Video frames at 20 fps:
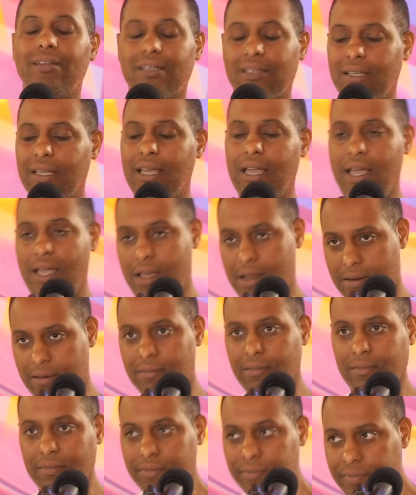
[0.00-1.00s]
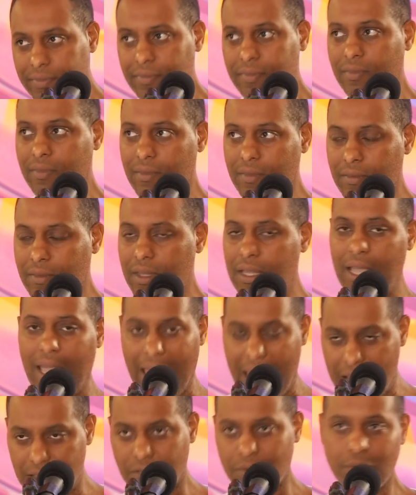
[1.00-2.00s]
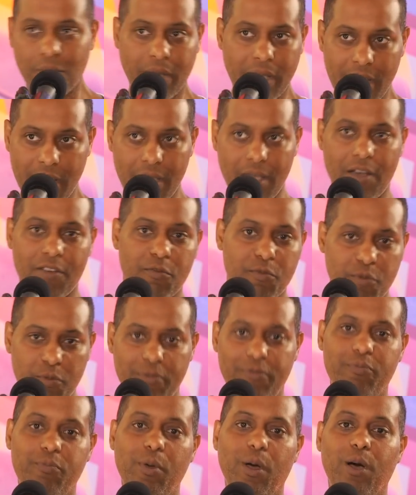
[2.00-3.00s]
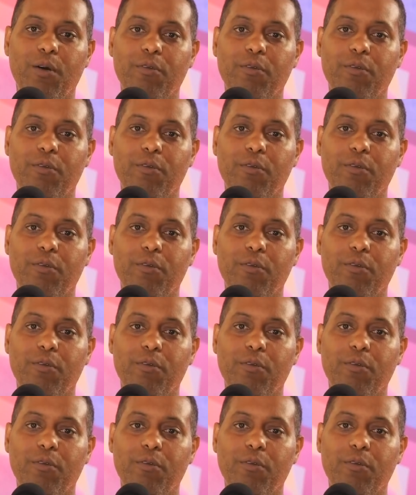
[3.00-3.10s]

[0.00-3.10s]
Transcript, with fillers: look, the guy has a way of,